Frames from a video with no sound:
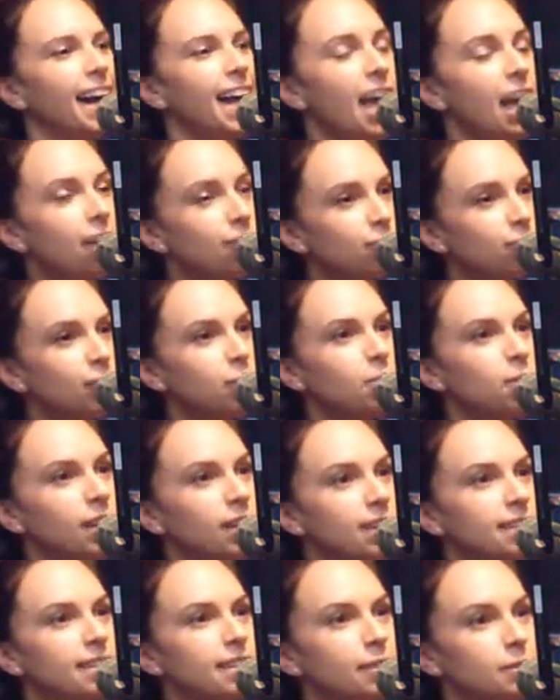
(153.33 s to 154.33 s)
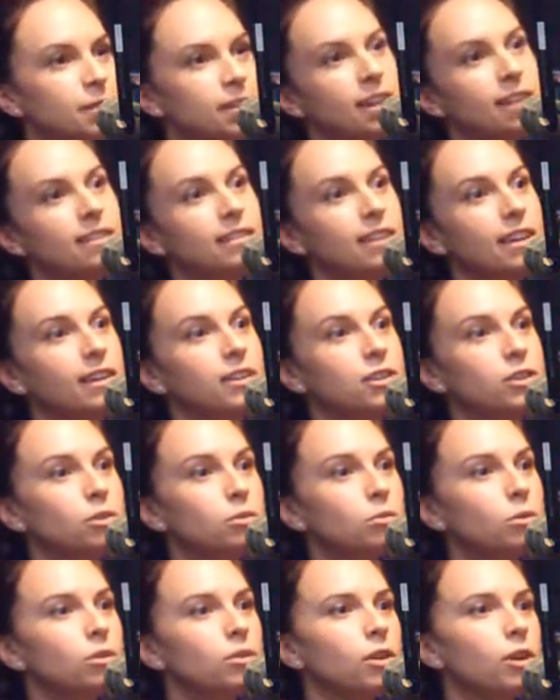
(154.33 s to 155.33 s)
Everyone is at risk, and
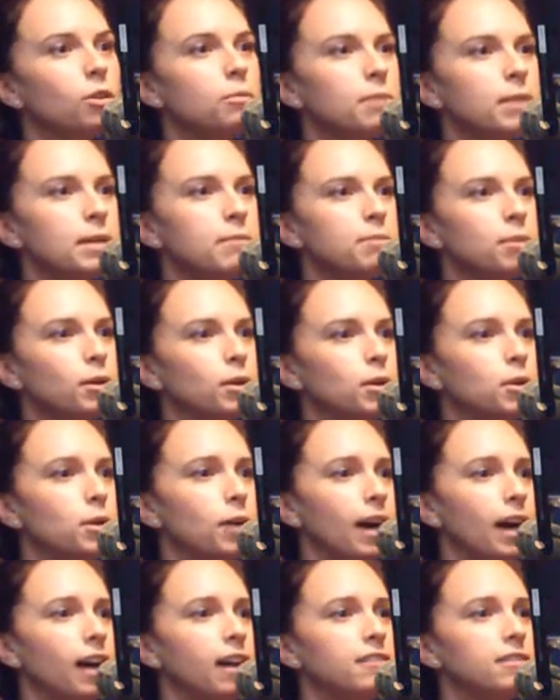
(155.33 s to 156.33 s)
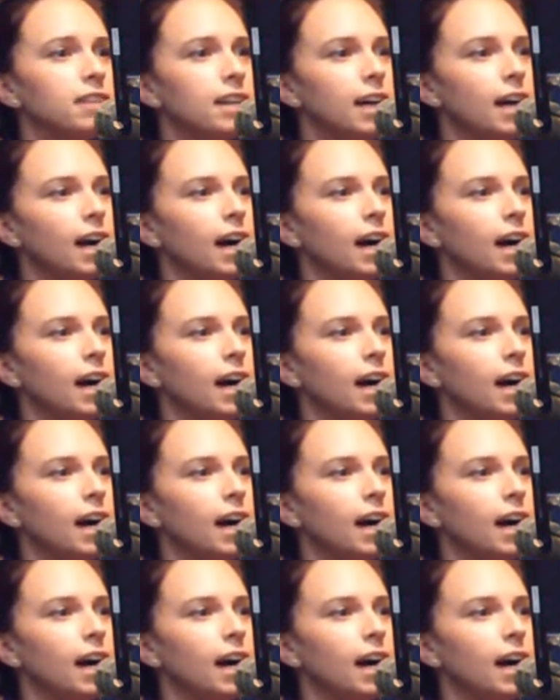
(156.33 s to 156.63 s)
you will know people who have